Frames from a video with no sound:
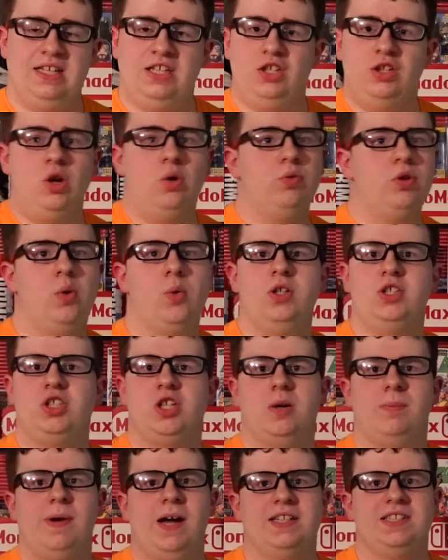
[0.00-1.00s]
You don't know what
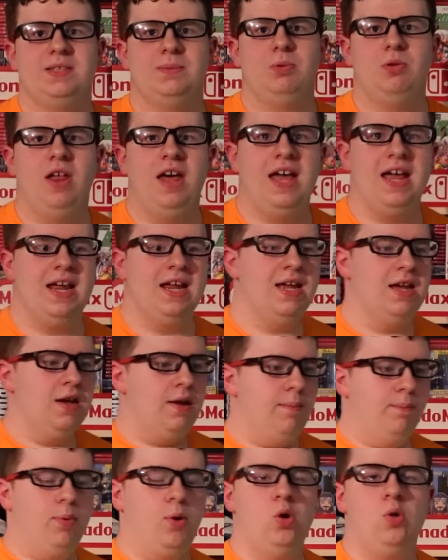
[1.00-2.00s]
you're about to play.
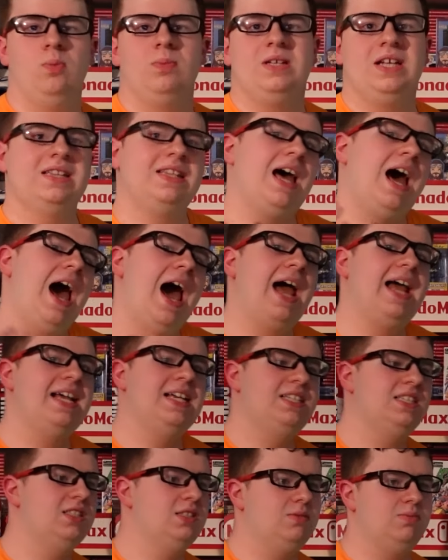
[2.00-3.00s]
Boom, get the
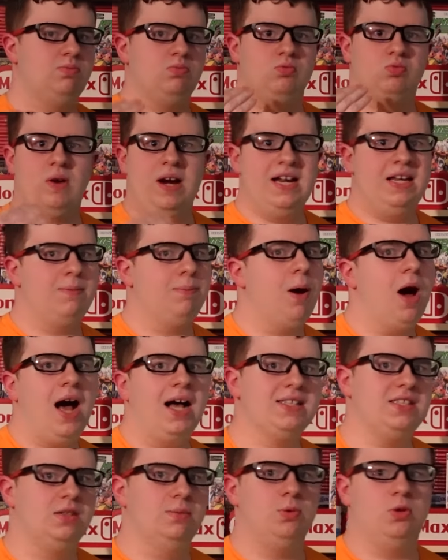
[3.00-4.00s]
highest rank
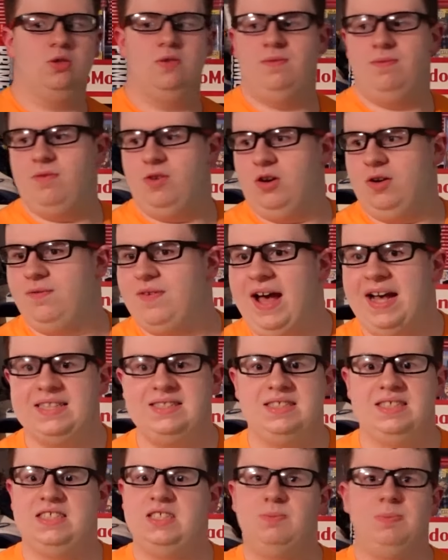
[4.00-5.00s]
possible or
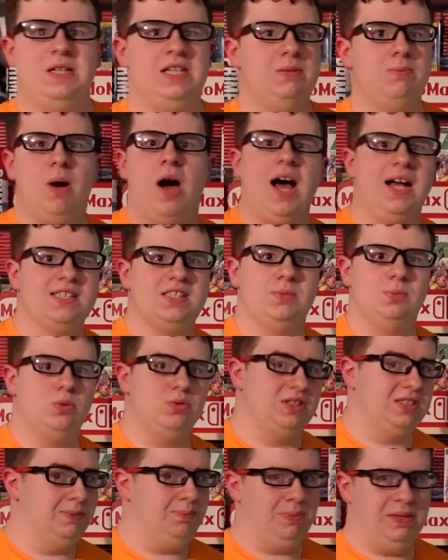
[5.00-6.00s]
fastest speed
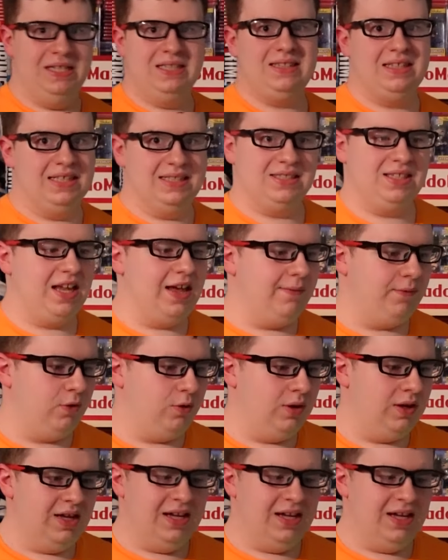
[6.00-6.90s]
possible to beat this level.